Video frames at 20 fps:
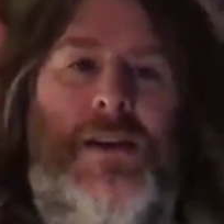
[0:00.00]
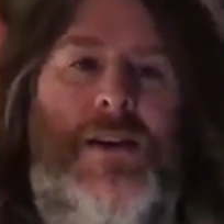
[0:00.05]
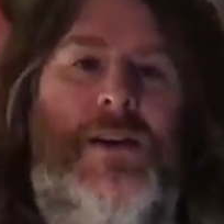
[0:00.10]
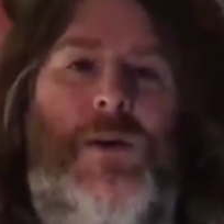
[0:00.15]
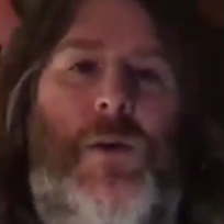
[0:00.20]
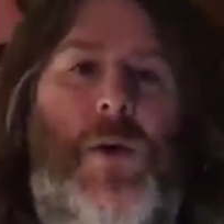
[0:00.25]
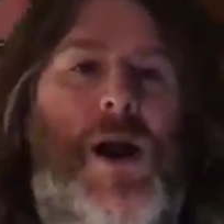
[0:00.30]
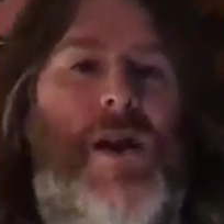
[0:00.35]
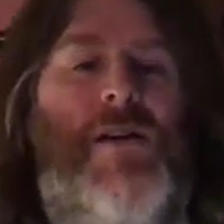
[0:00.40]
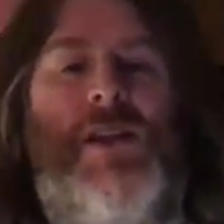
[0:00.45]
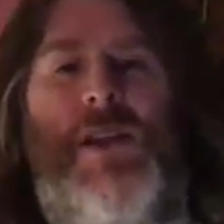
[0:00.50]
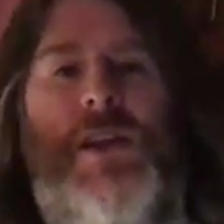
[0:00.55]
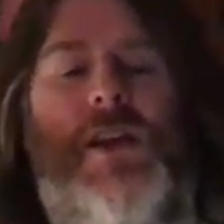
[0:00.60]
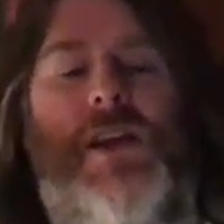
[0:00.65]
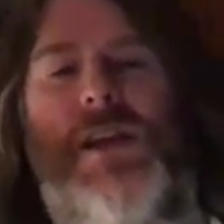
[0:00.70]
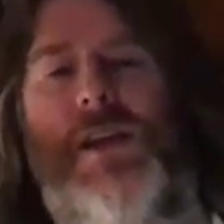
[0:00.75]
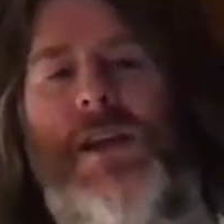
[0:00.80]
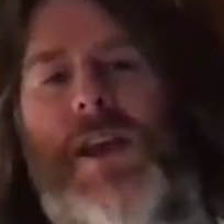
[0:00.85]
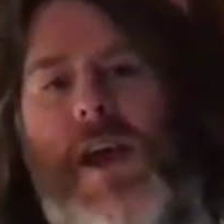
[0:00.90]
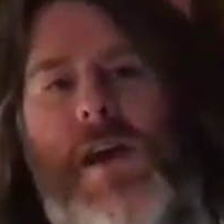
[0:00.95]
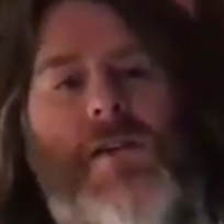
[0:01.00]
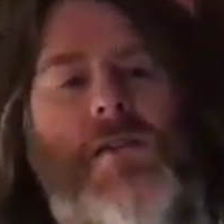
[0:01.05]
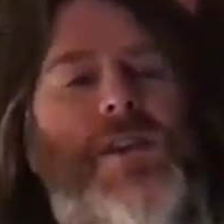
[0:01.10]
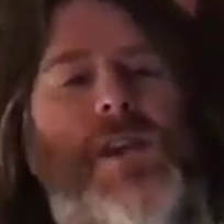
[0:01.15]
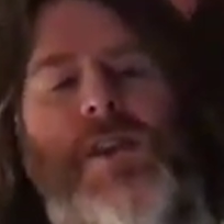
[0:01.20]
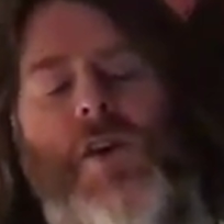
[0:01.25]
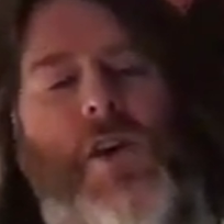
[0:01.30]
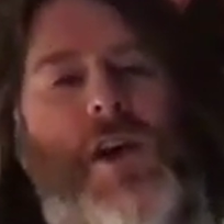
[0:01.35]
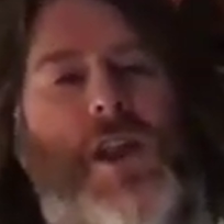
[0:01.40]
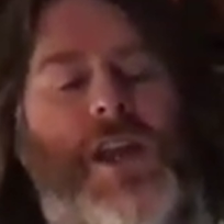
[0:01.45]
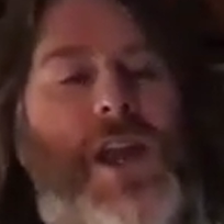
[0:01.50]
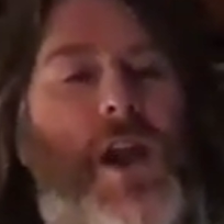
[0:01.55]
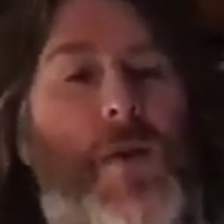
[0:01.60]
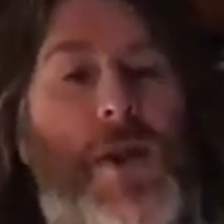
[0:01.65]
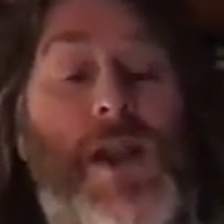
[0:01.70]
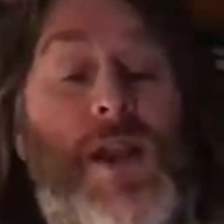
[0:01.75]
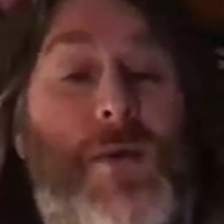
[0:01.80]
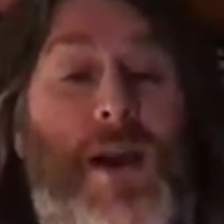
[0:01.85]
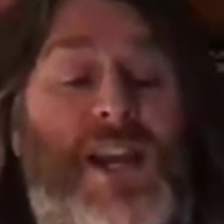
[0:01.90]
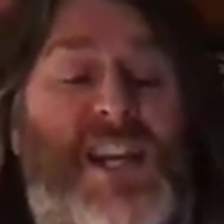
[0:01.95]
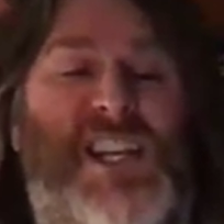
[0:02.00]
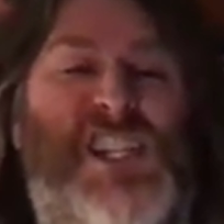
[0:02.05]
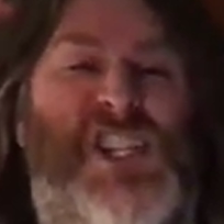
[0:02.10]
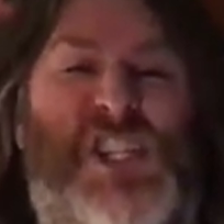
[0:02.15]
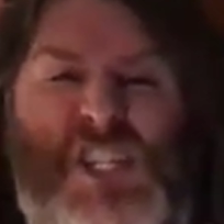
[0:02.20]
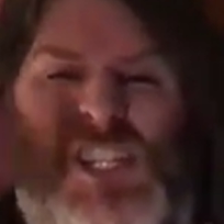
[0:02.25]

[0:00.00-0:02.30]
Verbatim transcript: Where are you going to go? You're not going to go anywhere because you're